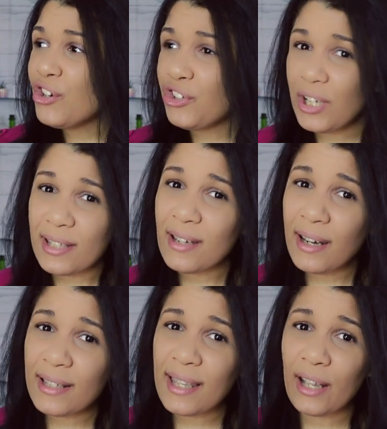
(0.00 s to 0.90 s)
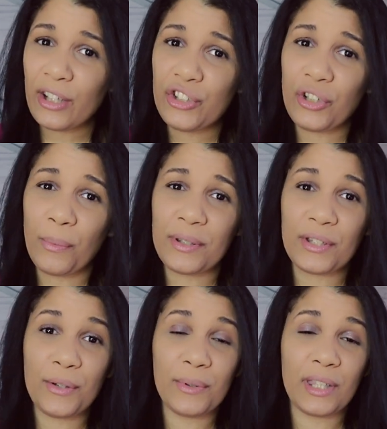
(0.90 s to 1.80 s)
She's not exactly sure what
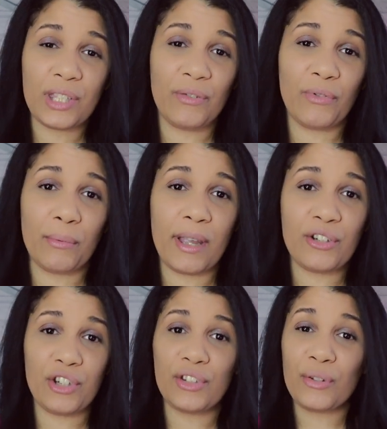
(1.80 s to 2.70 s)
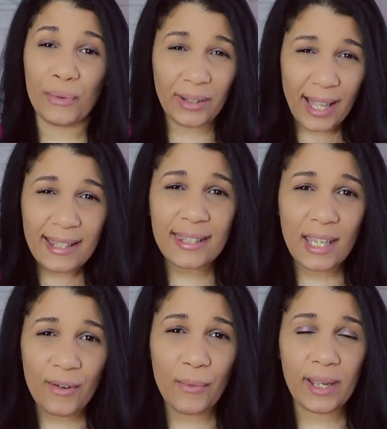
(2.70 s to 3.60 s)
to do with this information, so let's
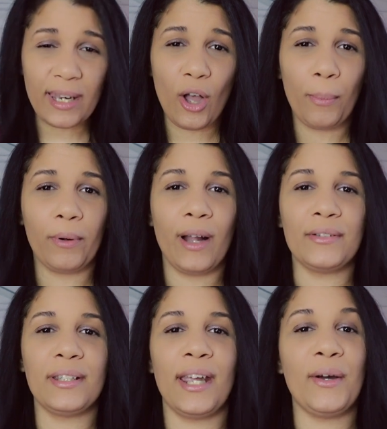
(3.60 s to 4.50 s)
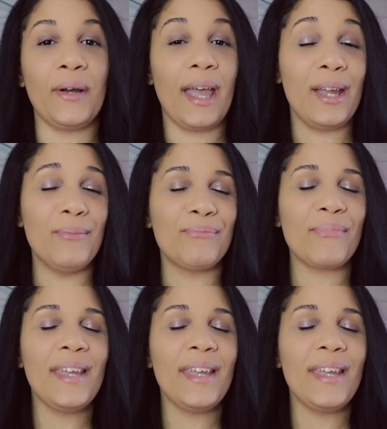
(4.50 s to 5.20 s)
see if we can help her out today, okay?